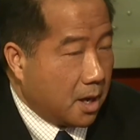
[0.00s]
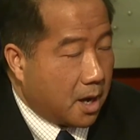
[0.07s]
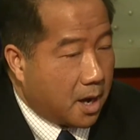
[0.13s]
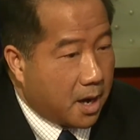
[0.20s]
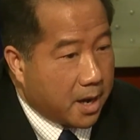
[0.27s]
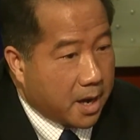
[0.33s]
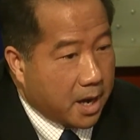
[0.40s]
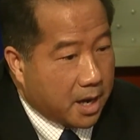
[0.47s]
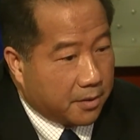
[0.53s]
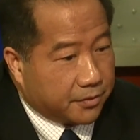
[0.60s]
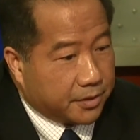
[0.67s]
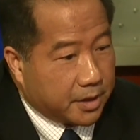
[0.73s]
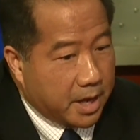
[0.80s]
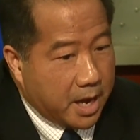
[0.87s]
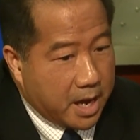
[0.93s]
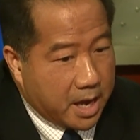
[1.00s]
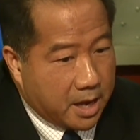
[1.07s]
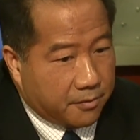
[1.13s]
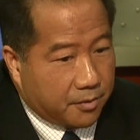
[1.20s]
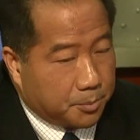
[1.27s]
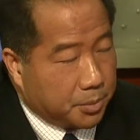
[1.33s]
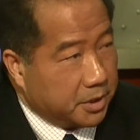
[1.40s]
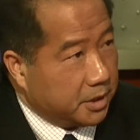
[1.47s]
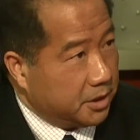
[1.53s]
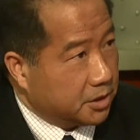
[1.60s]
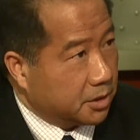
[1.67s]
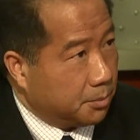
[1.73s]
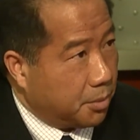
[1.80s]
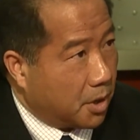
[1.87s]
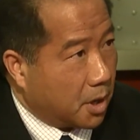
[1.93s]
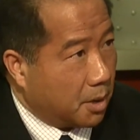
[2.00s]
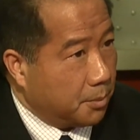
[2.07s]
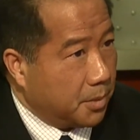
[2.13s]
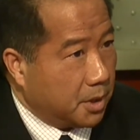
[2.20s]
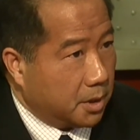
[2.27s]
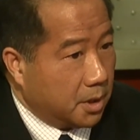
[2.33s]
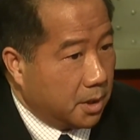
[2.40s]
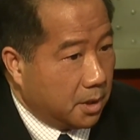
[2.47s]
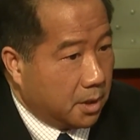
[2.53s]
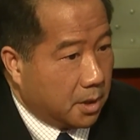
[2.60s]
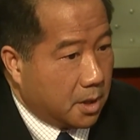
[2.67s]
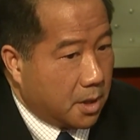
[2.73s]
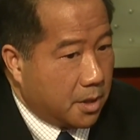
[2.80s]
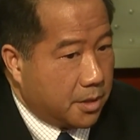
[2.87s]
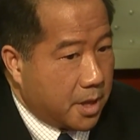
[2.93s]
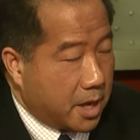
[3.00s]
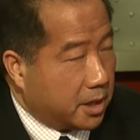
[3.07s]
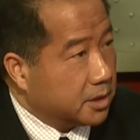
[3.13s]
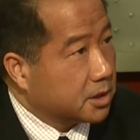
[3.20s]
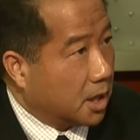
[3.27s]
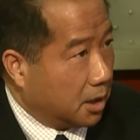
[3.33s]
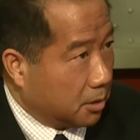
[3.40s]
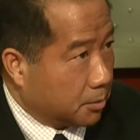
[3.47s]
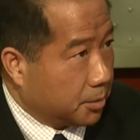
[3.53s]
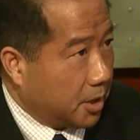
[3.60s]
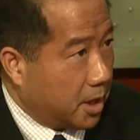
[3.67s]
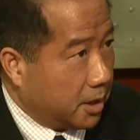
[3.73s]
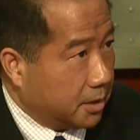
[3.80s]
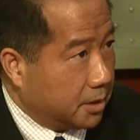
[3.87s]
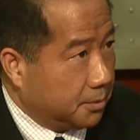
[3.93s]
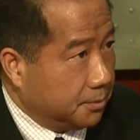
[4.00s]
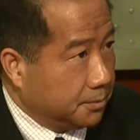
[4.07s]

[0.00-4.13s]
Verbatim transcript: I have to have a police department that is colorblind.